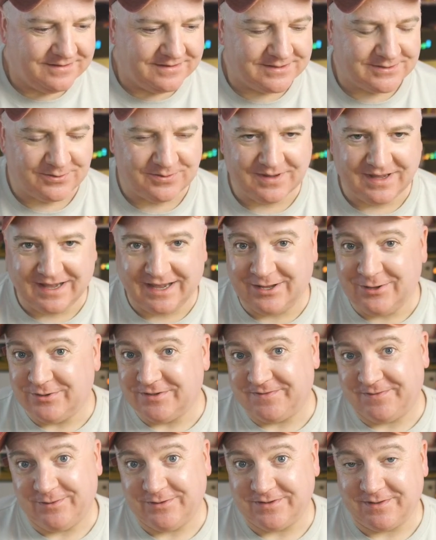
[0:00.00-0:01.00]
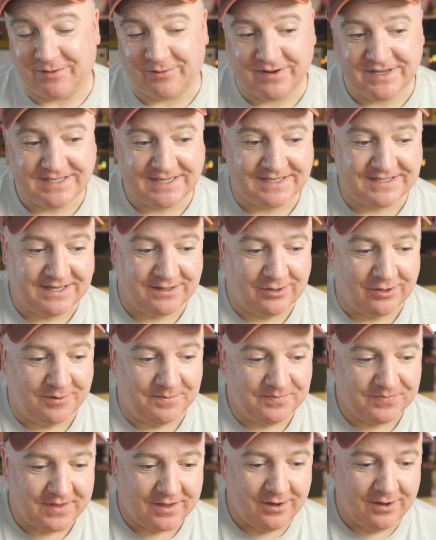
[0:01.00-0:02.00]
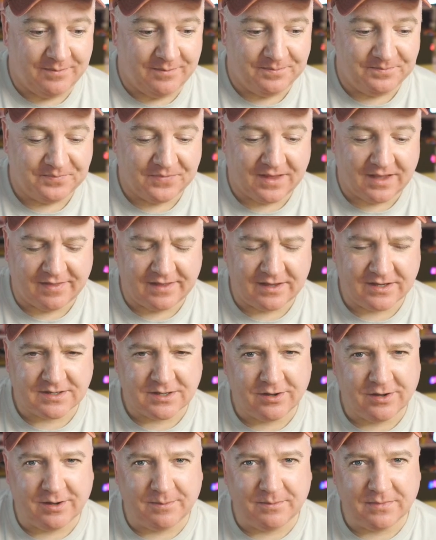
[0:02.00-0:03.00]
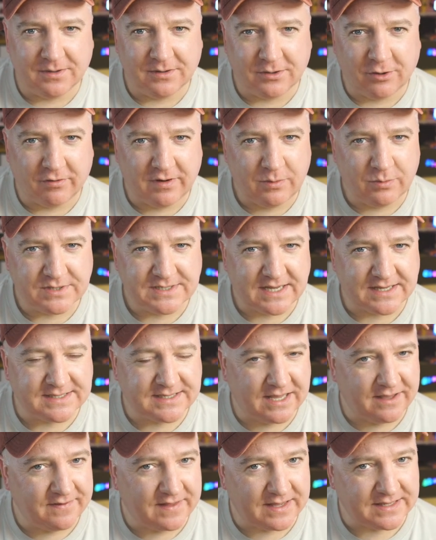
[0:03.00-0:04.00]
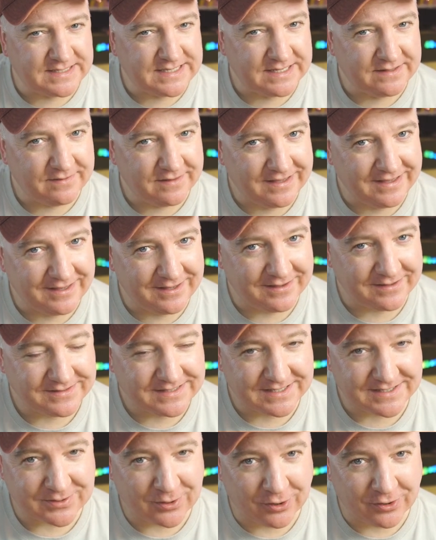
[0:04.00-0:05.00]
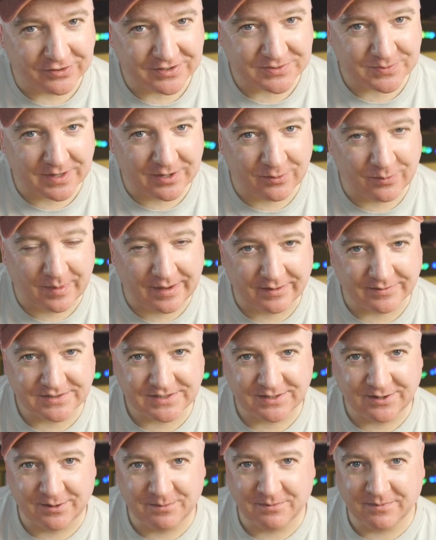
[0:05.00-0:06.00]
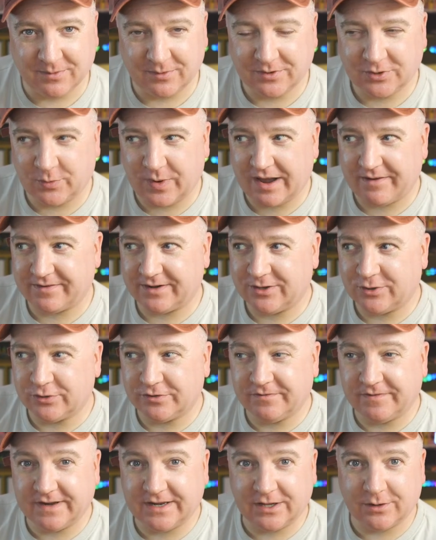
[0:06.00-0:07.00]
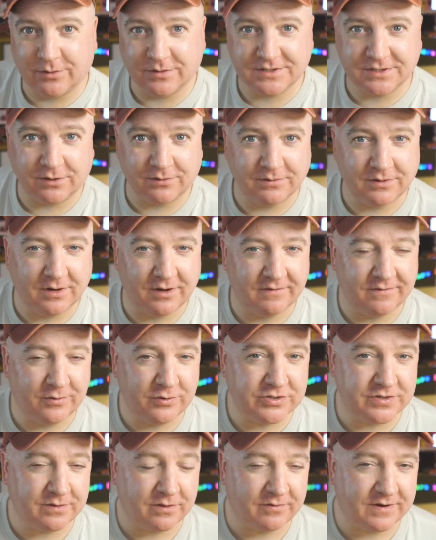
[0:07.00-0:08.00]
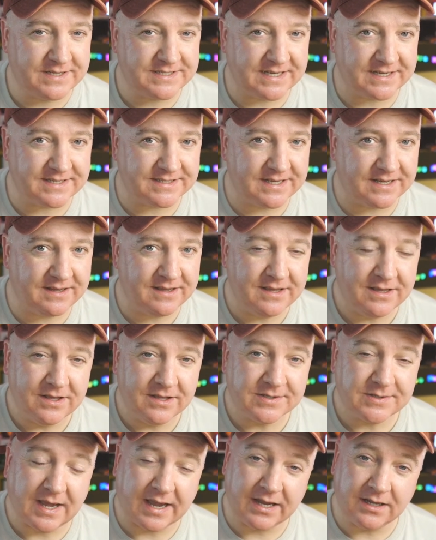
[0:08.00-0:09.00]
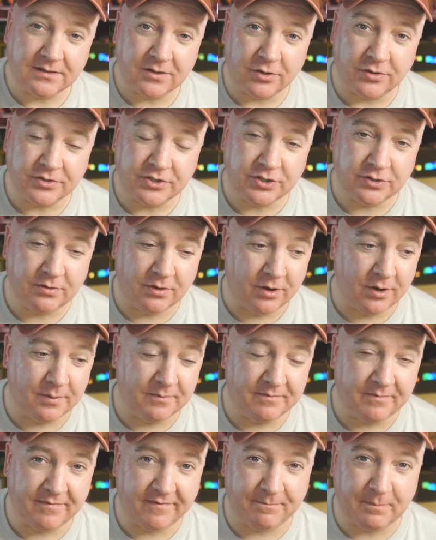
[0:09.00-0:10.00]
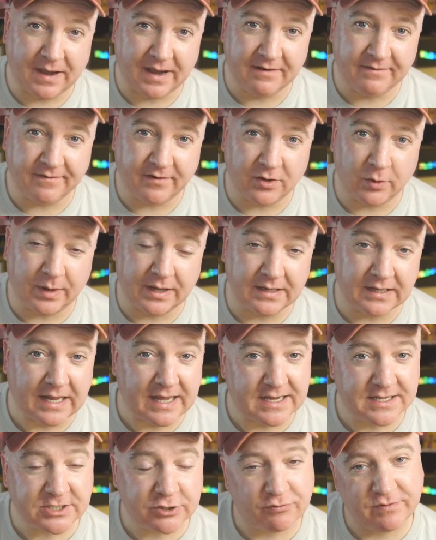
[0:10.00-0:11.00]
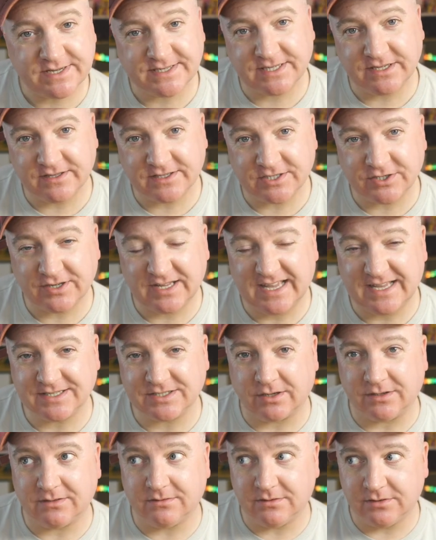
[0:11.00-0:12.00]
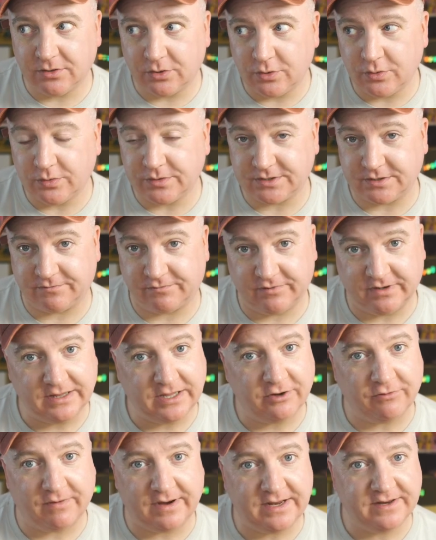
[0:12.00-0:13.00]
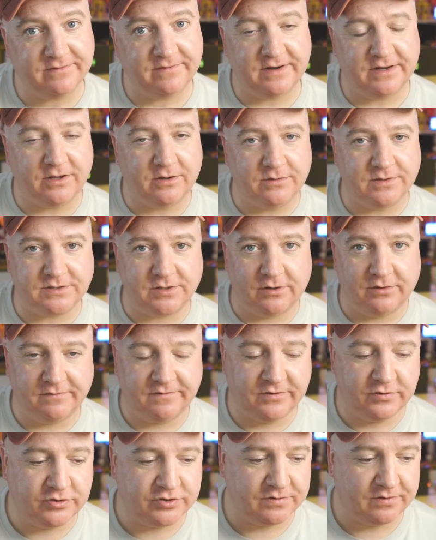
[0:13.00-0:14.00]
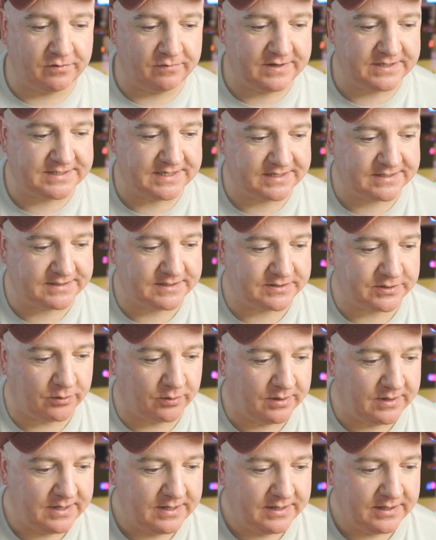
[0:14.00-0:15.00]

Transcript: so I use Fusion 360 a lot. Um, I think um, Laurie was asking that in the Discord as well about um, do we have any good videos on uh, Fusion 360? So I learned um, by following Lars Christensen. He's got loads of really great videos on Fusion 360, so